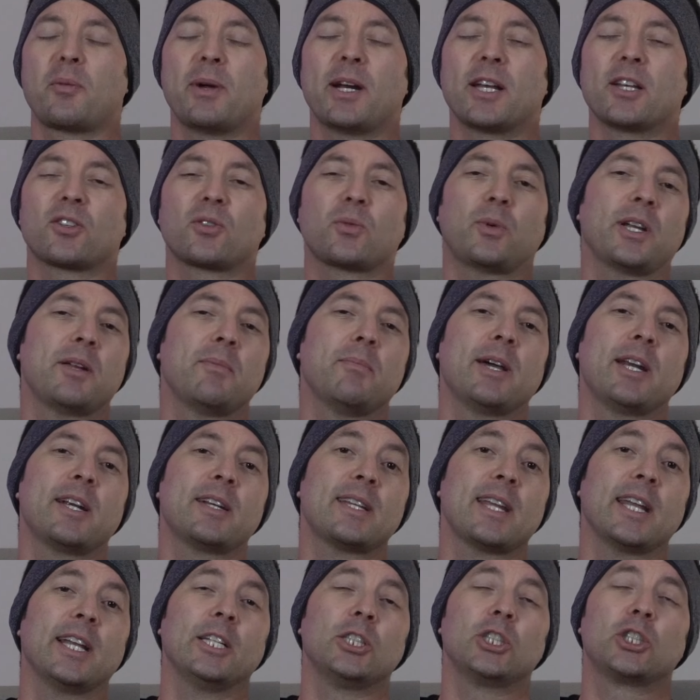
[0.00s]
minutes while you
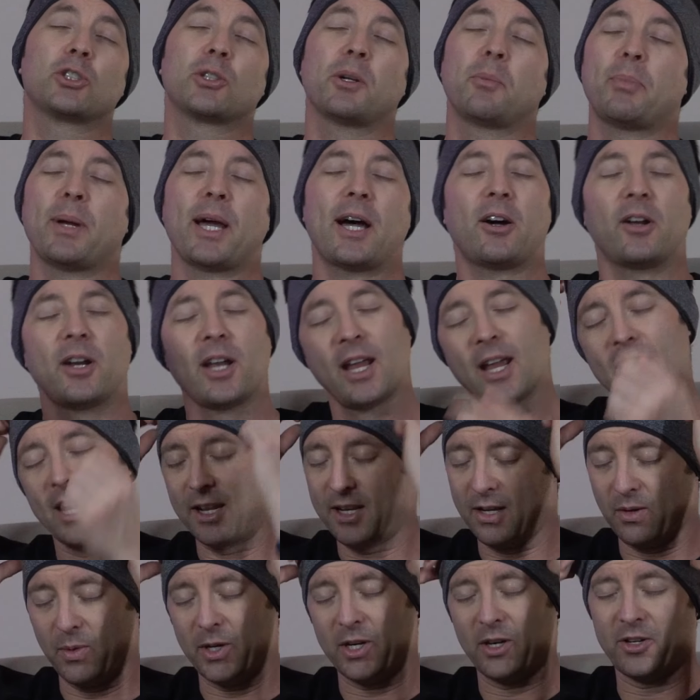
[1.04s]
meditate and trip out,
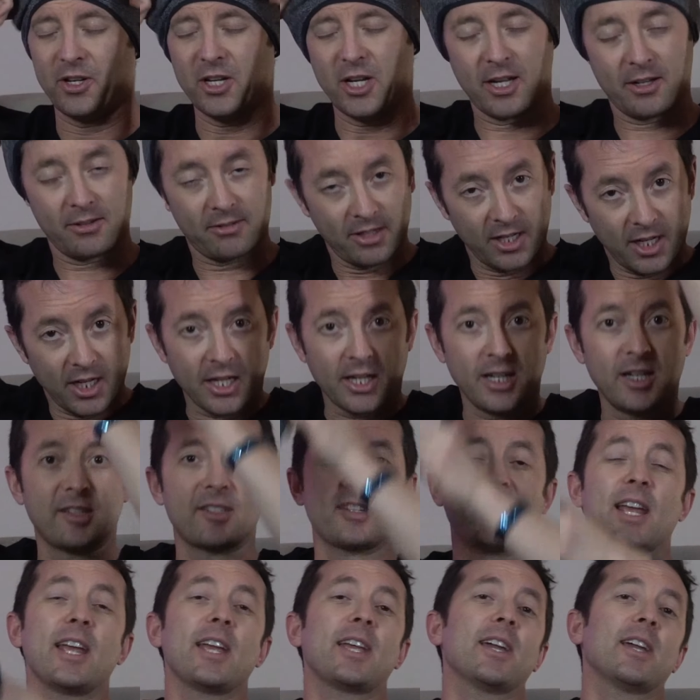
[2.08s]
and then when you're done, you just
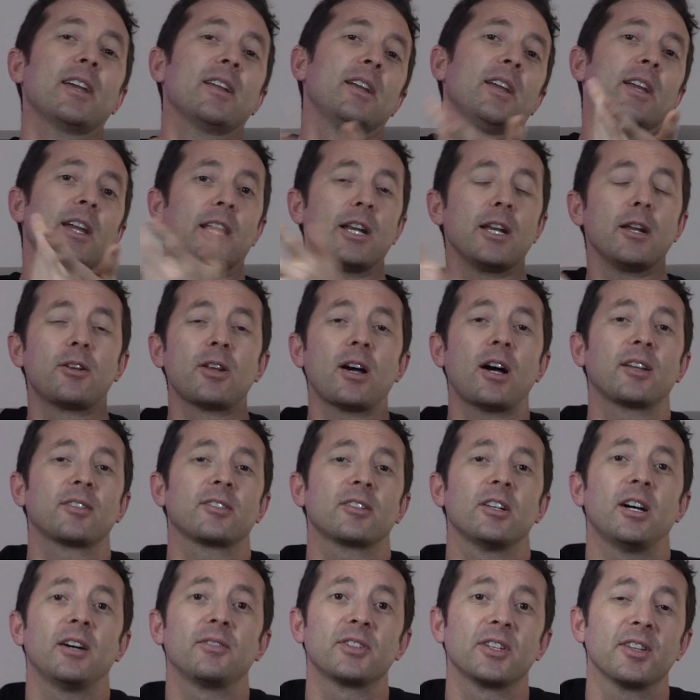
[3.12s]
take it and you toss
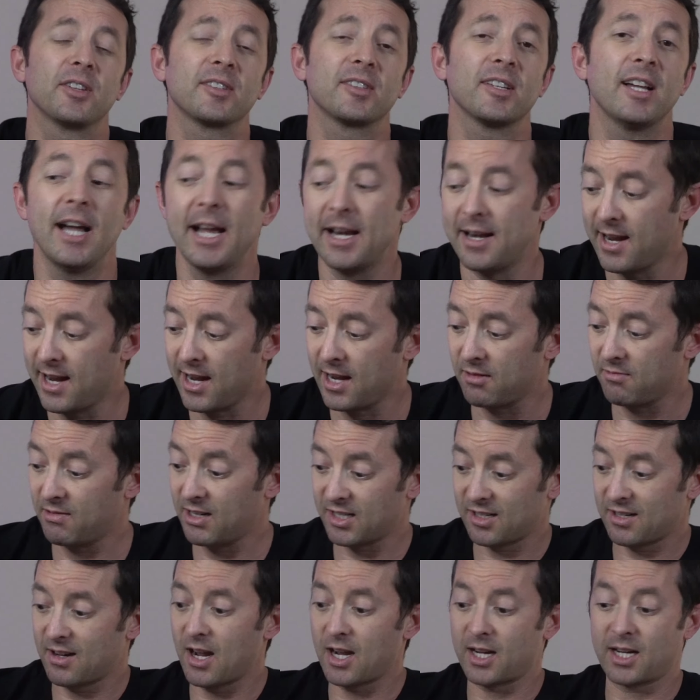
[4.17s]
it off to the side, and
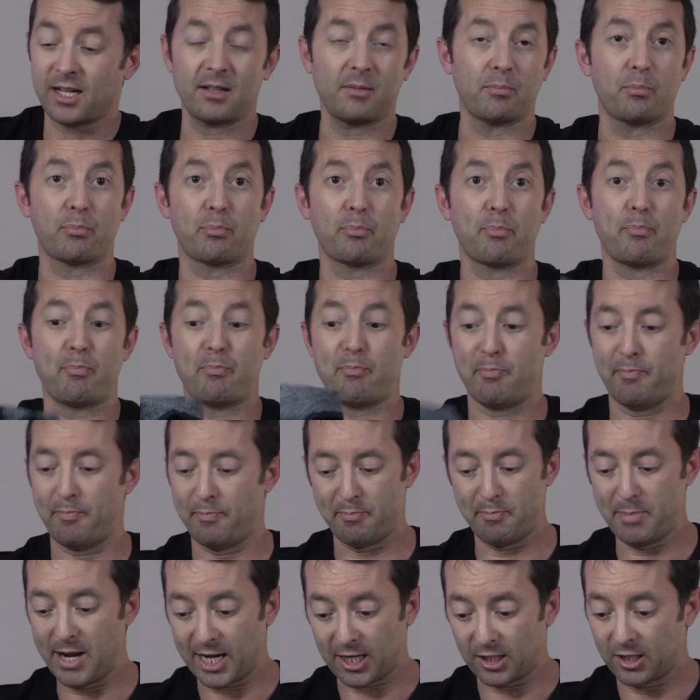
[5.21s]
it's not going
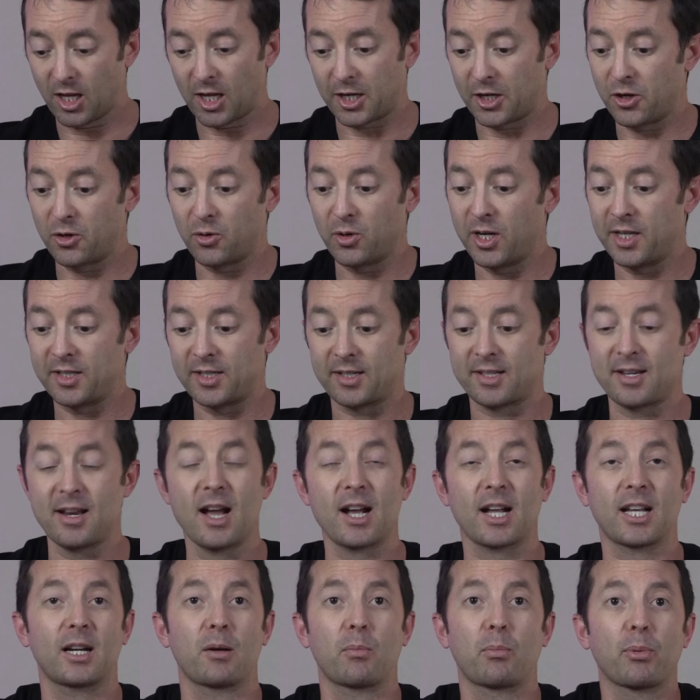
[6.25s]
to make a lot of noise, it's
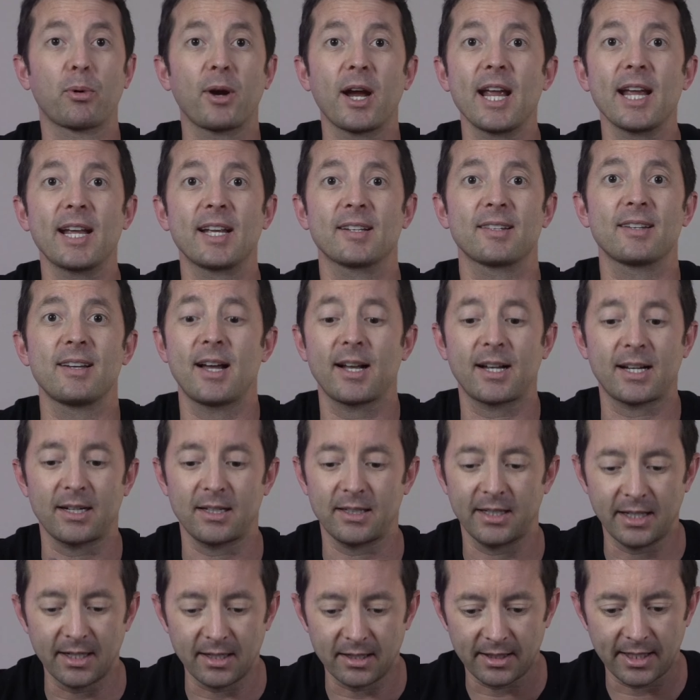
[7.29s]
not going to break, it's not going
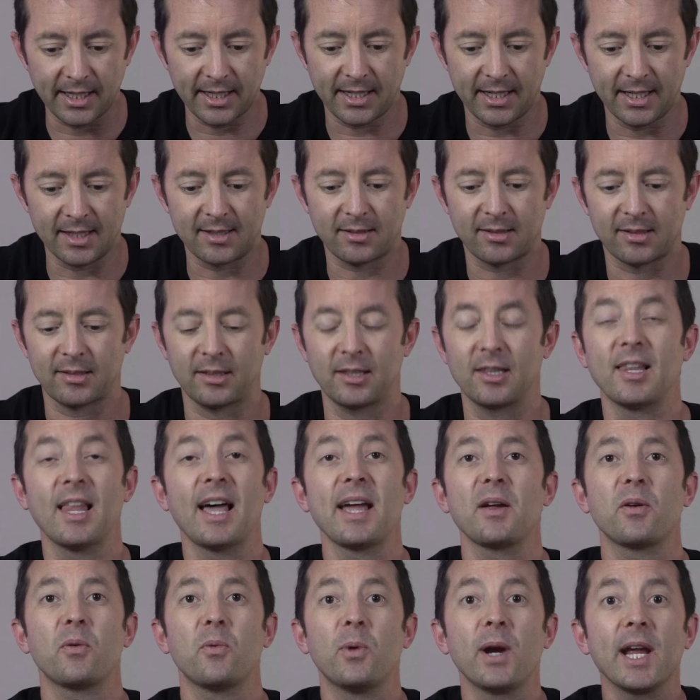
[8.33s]
to, you know, like, it's
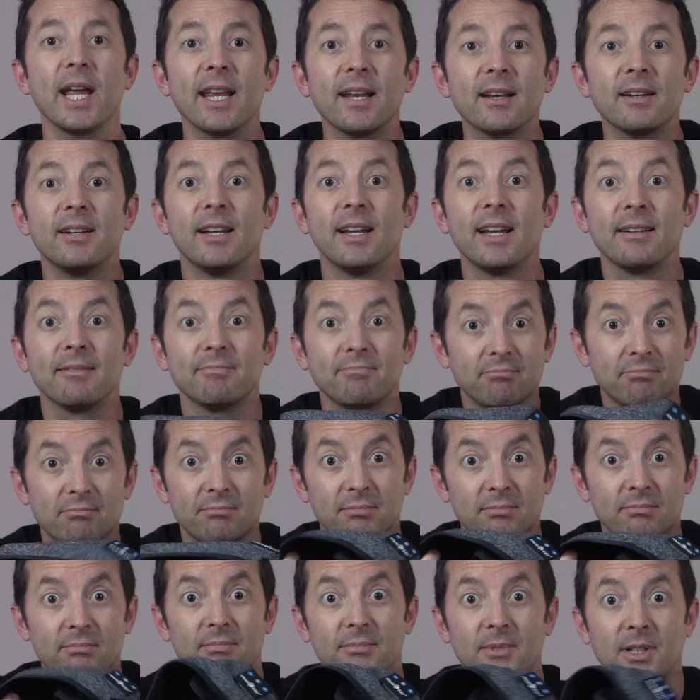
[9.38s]
lightweight
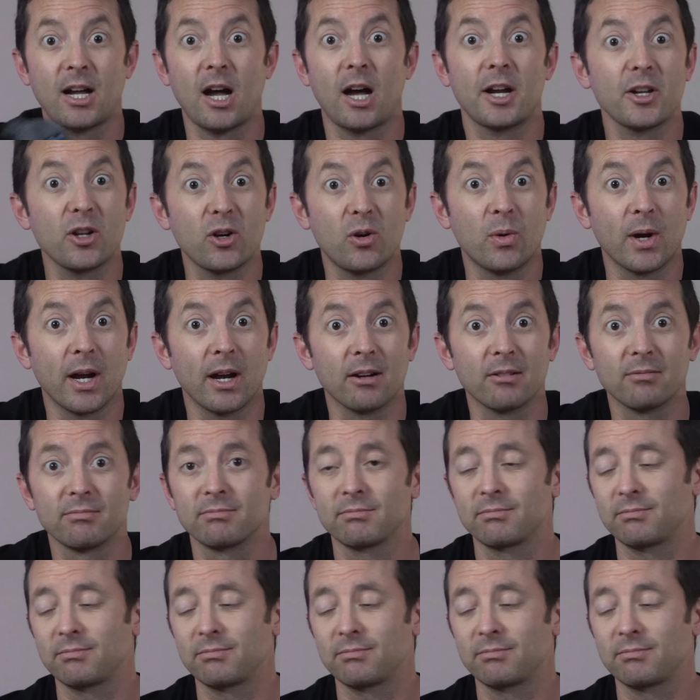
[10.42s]
audio wear.